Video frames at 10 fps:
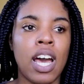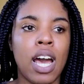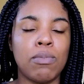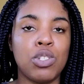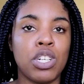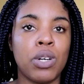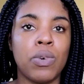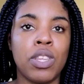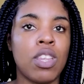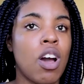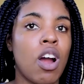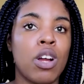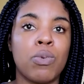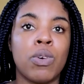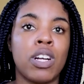I'm sure with
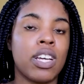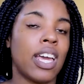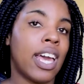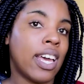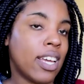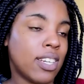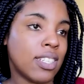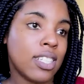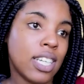hard work and